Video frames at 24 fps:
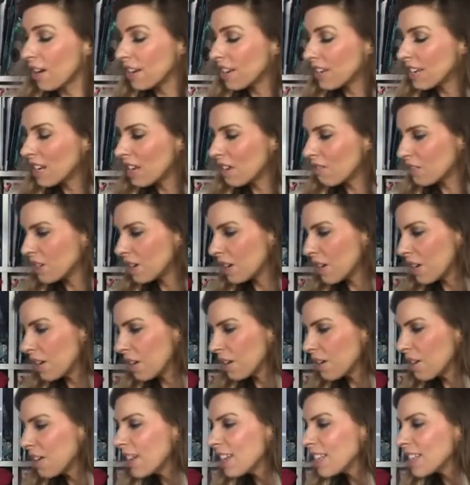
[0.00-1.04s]
You never
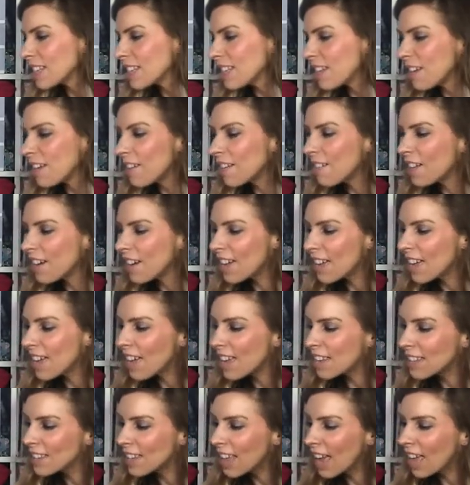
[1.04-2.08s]
know. So,
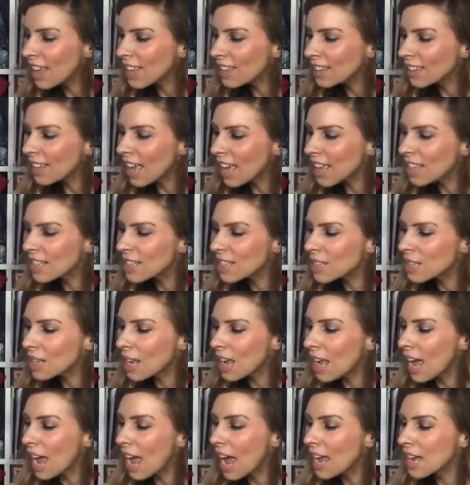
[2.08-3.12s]
and that's
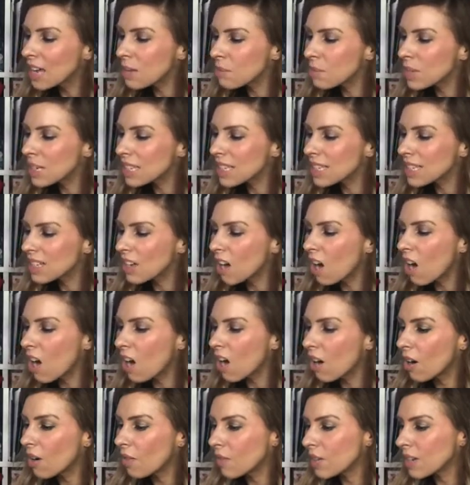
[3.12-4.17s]
Amy
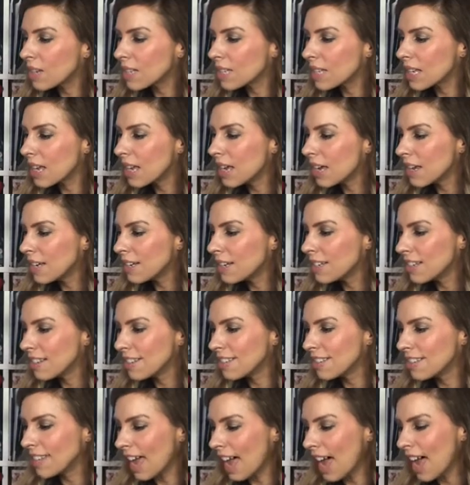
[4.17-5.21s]
Scar has
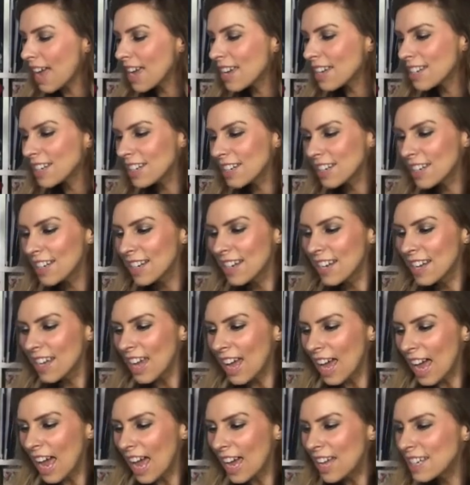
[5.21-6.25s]
done that.
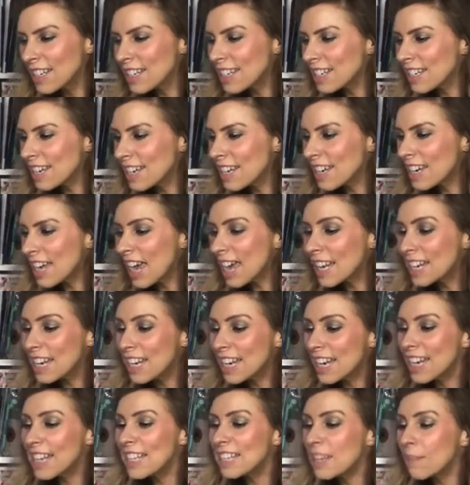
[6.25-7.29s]
and in
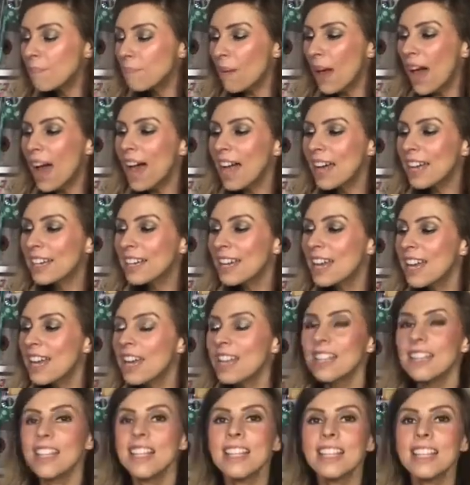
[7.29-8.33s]
the back,
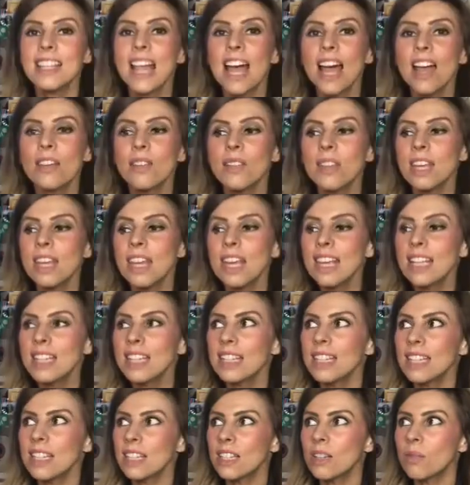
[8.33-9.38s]
that now the
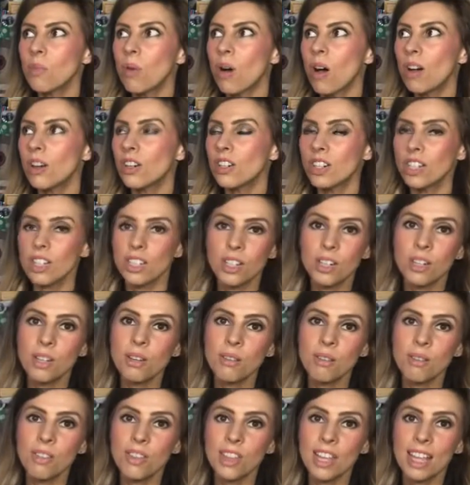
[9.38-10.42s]
Insta watch is a
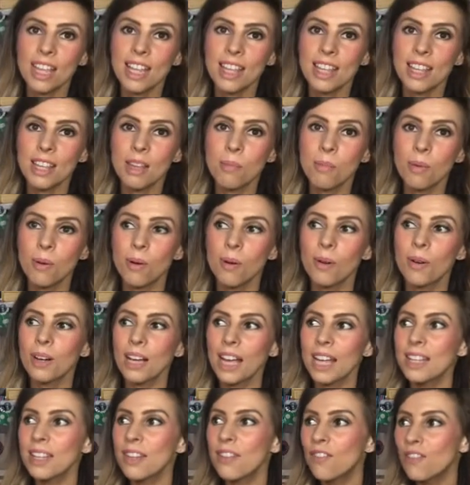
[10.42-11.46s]
new thing in the book,
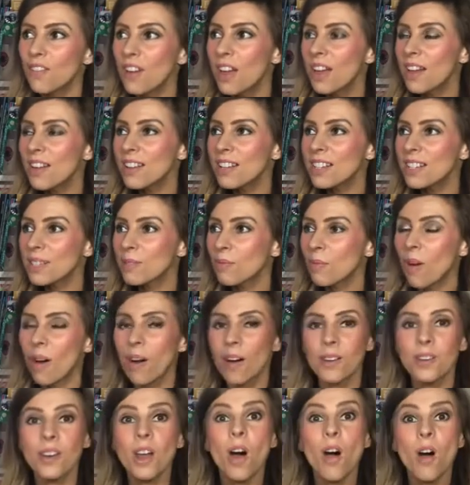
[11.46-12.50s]
and the first
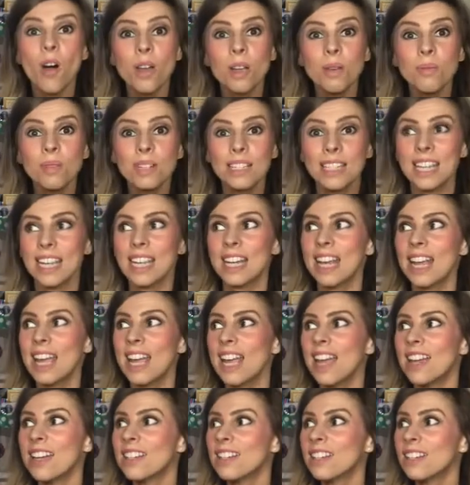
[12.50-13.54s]
one I was in
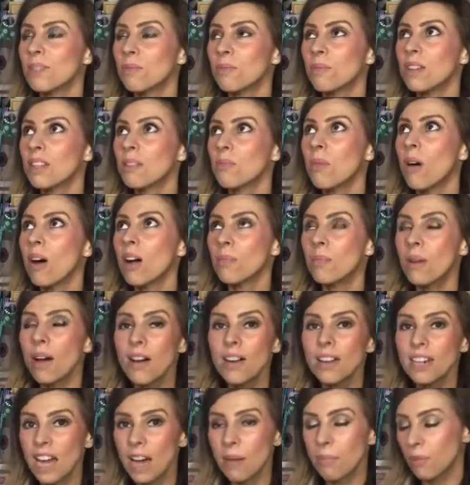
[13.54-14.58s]
it with my
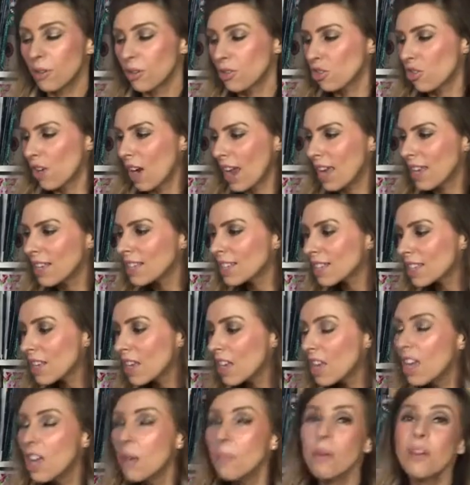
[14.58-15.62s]
pineapple dress,
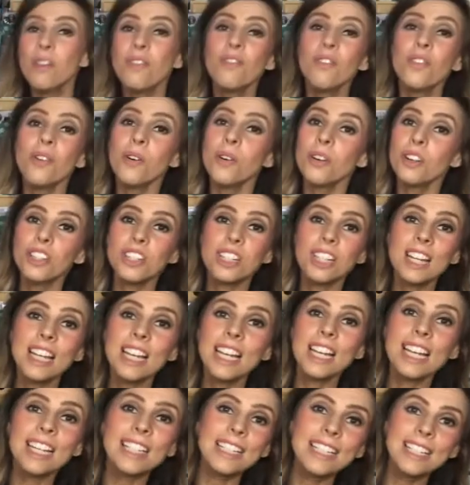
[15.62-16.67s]
but
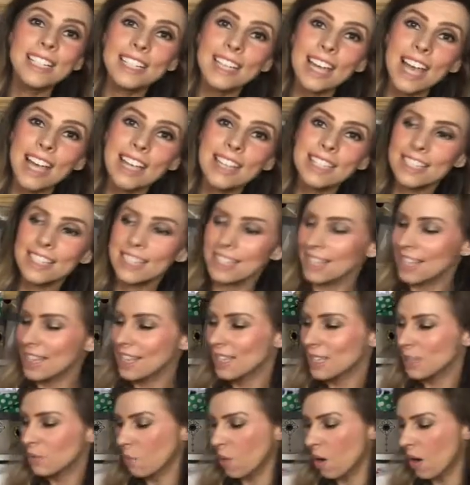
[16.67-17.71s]
unfortunately I didn't get into
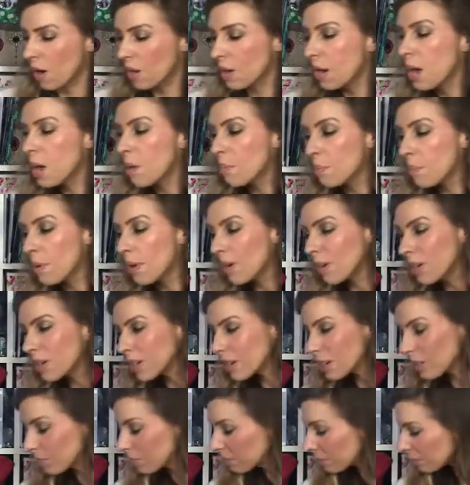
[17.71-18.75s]
this one.
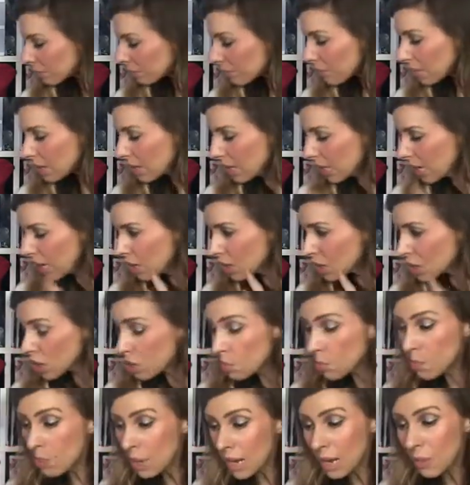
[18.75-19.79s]
But some
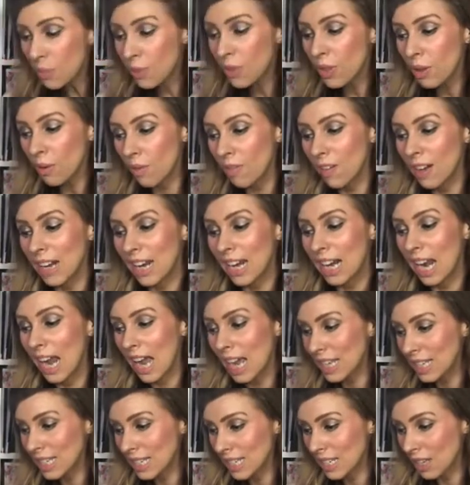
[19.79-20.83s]
people that were in it
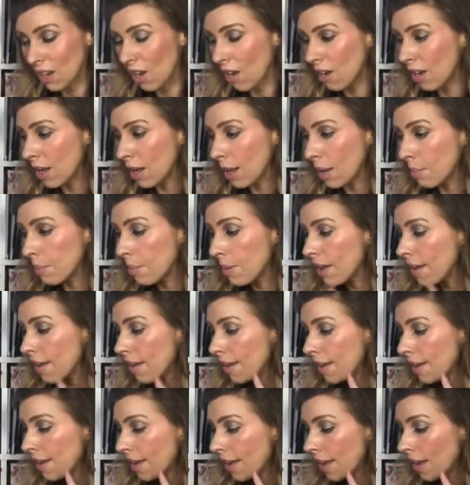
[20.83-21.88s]
last time
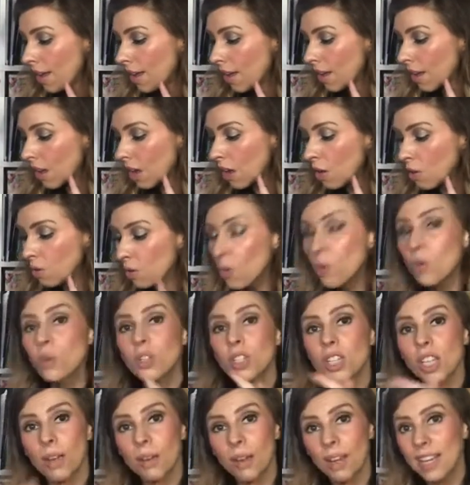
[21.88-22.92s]
are
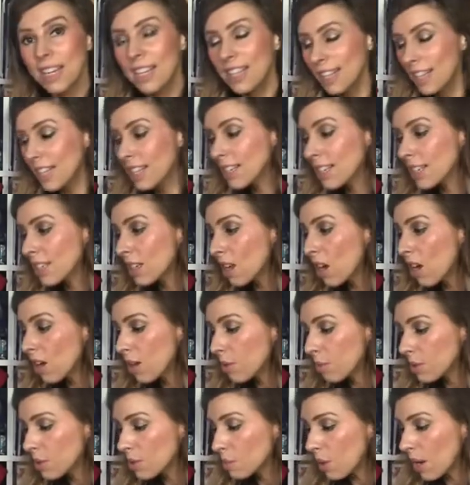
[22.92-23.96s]
also in it this
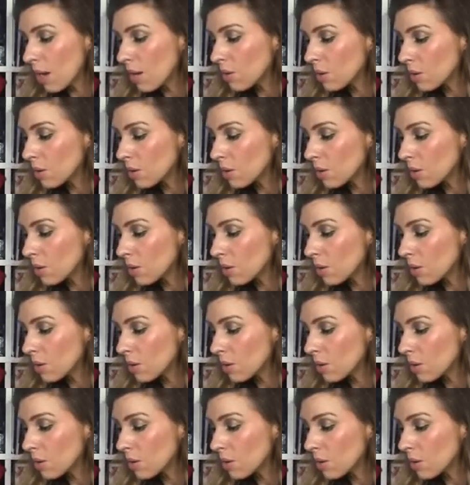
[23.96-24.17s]
time as well.